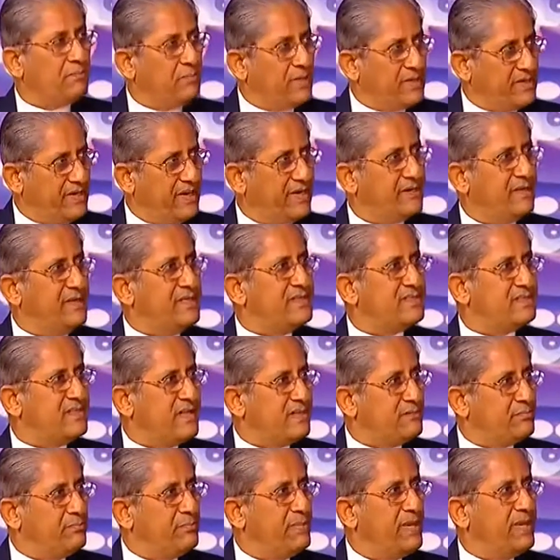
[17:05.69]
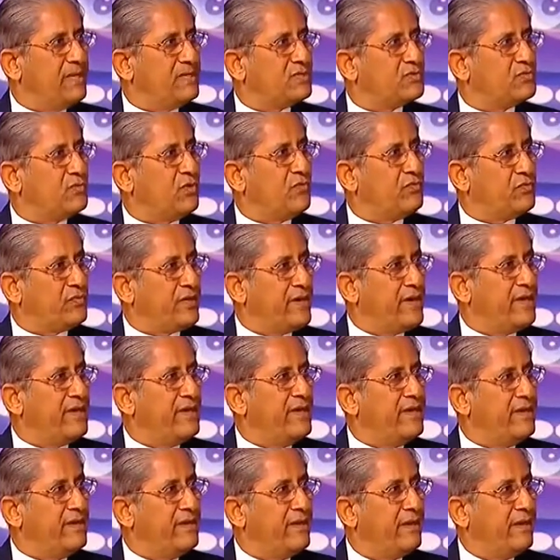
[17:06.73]
But at least that makes for
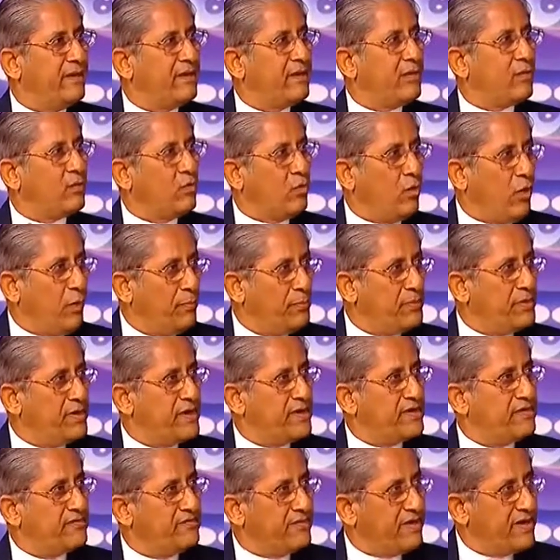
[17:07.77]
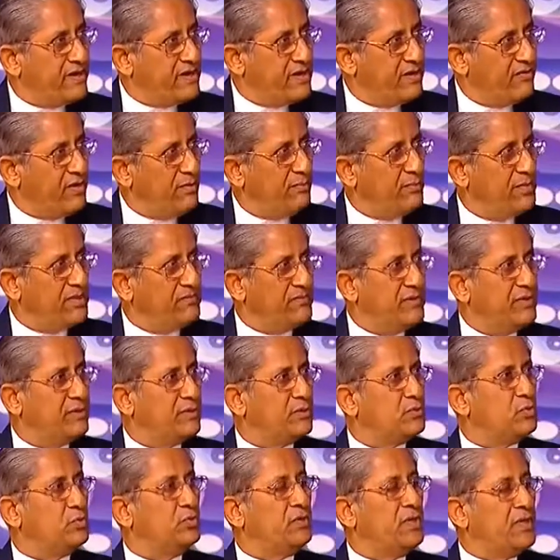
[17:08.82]
friendly, cooperative endeavor between
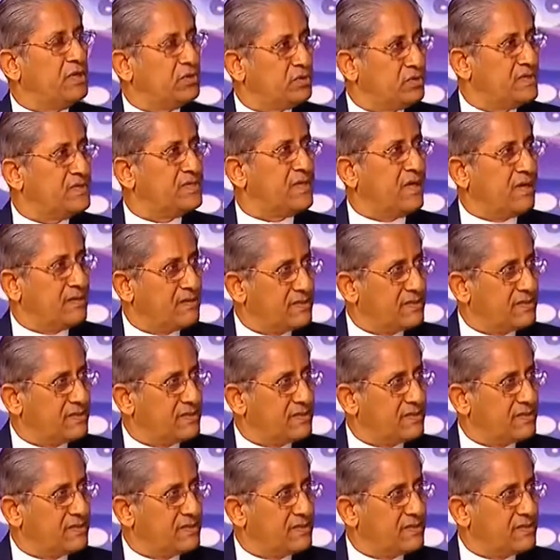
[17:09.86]
the two nations,